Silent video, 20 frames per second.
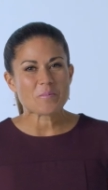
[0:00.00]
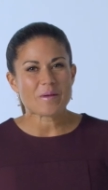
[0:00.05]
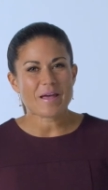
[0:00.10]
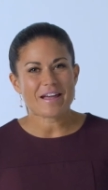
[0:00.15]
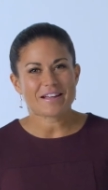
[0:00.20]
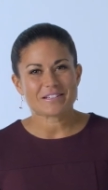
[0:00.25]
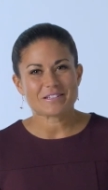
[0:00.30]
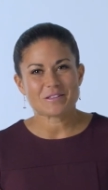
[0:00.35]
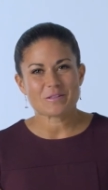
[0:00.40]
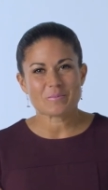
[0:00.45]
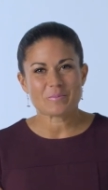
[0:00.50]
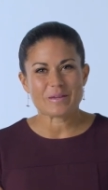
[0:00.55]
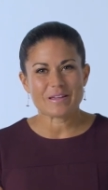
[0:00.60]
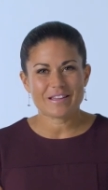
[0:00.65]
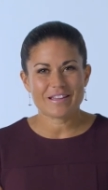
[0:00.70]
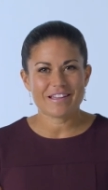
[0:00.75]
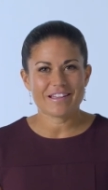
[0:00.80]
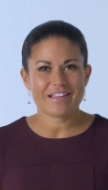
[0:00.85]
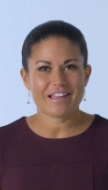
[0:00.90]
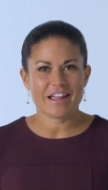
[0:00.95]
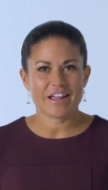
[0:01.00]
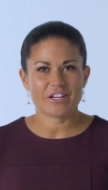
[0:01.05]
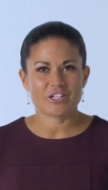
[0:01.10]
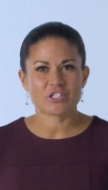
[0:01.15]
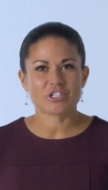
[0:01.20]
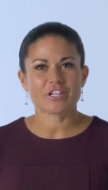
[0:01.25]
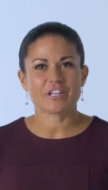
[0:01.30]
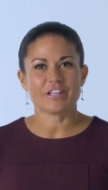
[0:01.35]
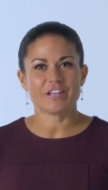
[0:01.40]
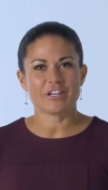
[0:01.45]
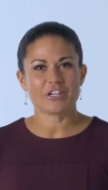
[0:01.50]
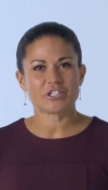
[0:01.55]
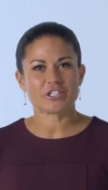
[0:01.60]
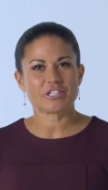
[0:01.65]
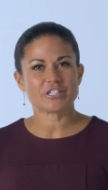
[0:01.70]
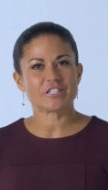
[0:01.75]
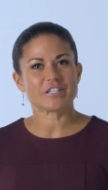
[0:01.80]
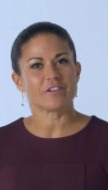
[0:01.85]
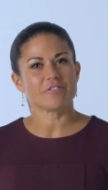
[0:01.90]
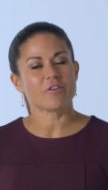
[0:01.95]
back to the PAH
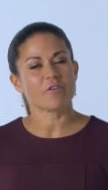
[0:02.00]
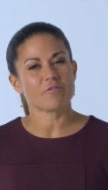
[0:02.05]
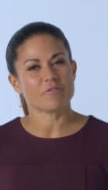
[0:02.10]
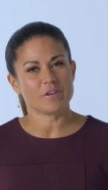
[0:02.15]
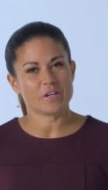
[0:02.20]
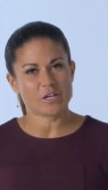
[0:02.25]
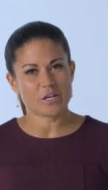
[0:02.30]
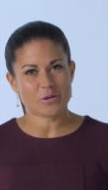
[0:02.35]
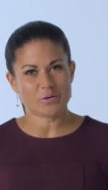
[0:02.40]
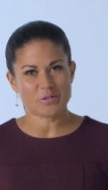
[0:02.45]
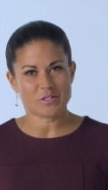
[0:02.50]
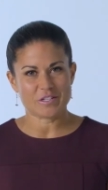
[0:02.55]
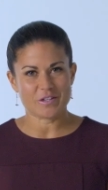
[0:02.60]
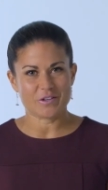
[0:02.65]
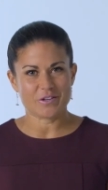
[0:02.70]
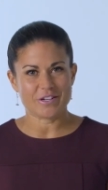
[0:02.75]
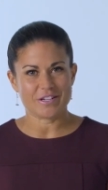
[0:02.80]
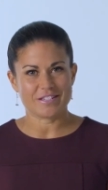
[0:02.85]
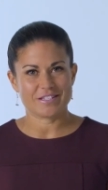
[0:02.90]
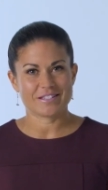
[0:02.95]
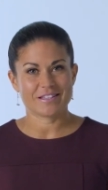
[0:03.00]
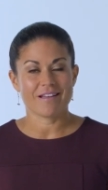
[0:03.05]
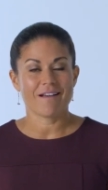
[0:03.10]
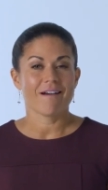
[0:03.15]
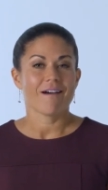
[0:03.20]
Initiative video series.